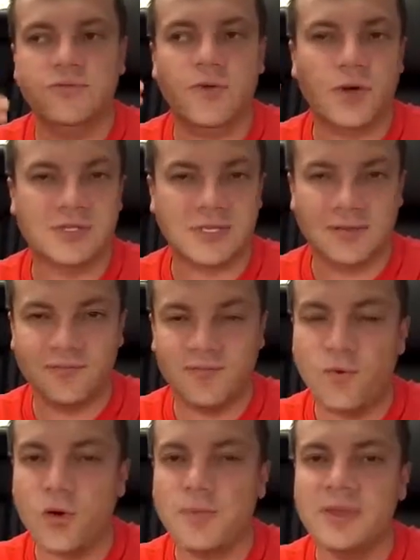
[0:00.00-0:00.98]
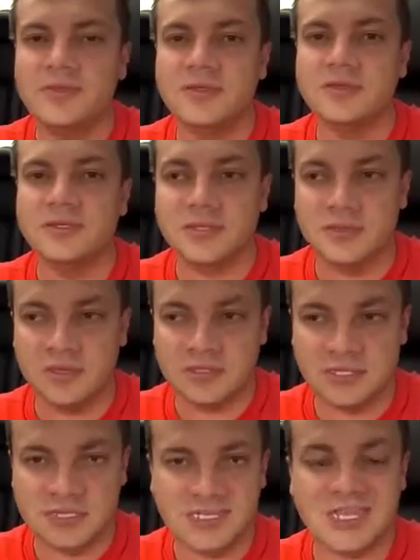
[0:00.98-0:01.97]
You focus on forming the
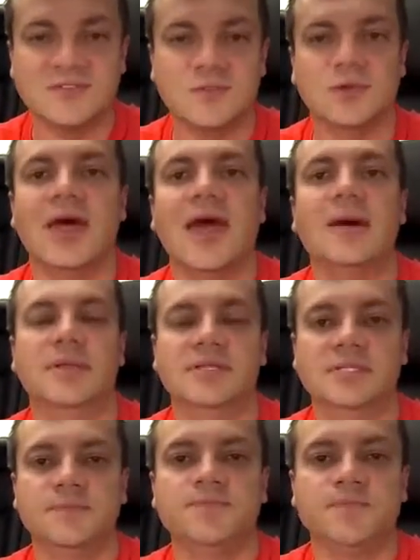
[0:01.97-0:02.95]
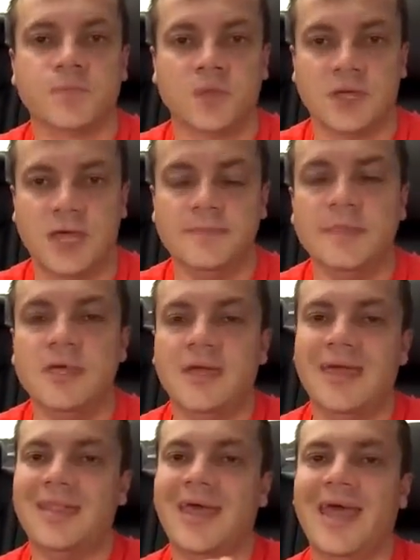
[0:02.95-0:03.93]
successful habits, okay?
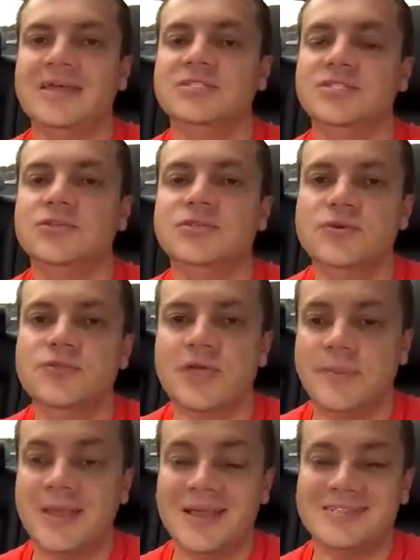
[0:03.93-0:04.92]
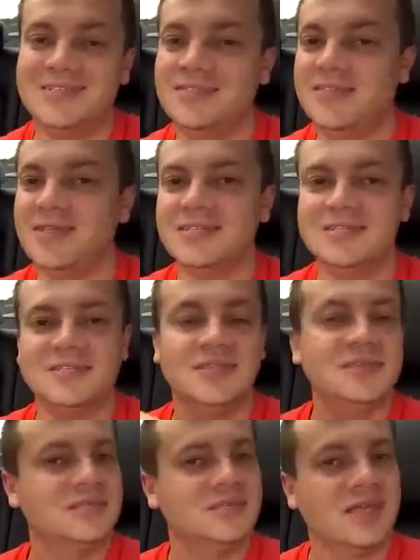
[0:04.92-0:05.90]
And as you do that, because see, this
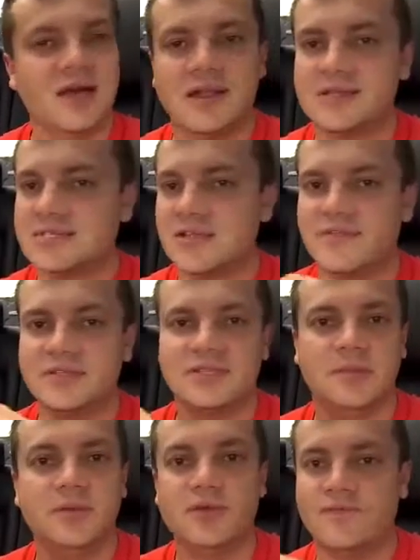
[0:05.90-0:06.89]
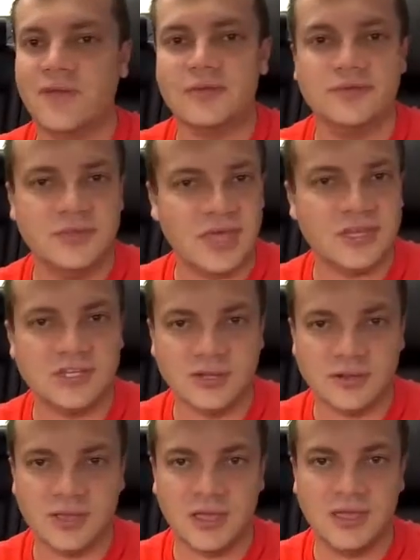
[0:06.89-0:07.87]
is the kind of stuff that's going to be your
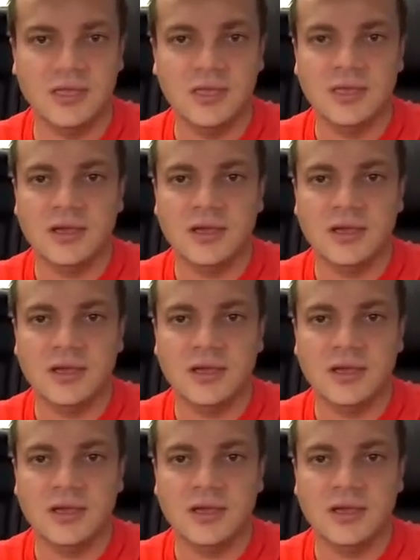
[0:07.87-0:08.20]
foundation, okay?